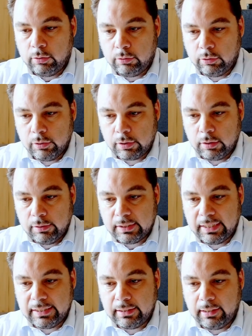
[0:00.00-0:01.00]

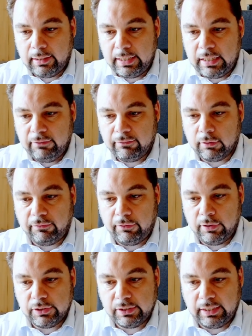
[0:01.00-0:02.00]
Ntouskos is in the lead for the
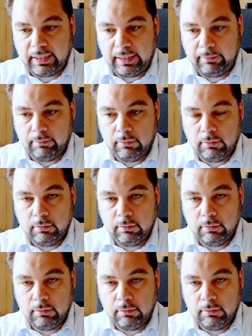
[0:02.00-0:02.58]
first time